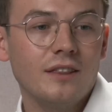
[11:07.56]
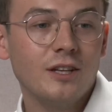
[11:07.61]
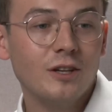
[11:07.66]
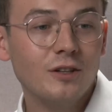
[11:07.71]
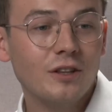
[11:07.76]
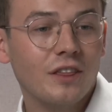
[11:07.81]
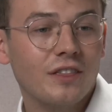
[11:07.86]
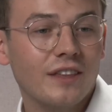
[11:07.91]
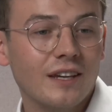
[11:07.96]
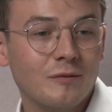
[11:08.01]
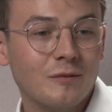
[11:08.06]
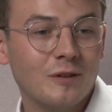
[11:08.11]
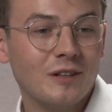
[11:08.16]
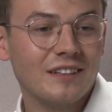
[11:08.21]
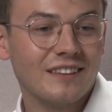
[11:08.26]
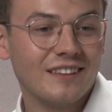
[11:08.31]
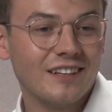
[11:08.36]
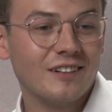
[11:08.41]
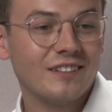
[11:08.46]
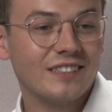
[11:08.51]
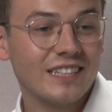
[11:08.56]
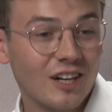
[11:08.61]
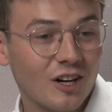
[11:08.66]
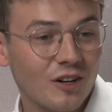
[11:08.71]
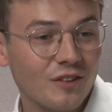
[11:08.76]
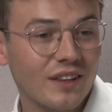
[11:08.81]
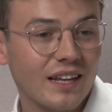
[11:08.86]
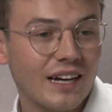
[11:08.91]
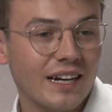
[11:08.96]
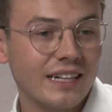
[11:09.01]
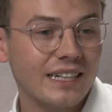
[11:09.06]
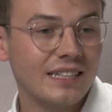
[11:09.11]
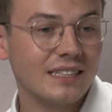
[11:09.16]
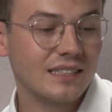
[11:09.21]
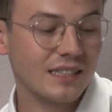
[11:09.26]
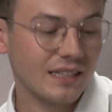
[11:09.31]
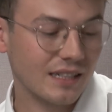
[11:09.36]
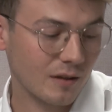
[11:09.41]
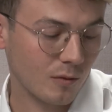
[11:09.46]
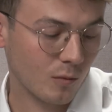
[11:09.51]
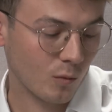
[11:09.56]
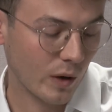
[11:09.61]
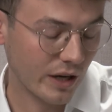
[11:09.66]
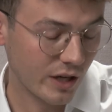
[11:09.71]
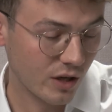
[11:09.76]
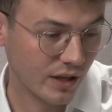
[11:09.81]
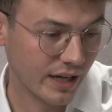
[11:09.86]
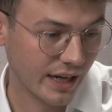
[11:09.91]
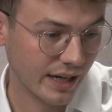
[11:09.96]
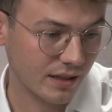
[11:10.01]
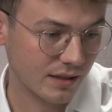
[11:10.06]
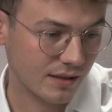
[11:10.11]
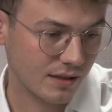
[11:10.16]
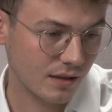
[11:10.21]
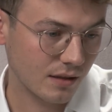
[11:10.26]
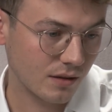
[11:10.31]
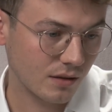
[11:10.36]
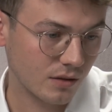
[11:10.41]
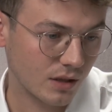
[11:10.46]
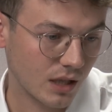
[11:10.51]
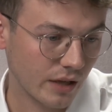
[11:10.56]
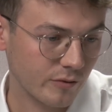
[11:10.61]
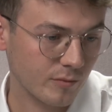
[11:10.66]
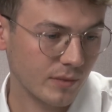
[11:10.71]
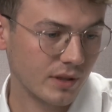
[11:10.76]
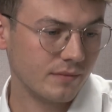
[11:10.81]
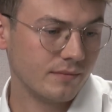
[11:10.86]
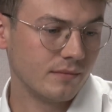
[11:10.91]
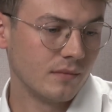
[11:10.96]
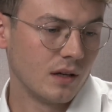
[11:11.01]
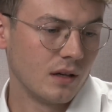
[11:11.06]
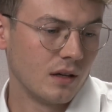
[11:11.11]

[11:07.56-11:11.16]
The other thing worth noting on that is that when you get into government,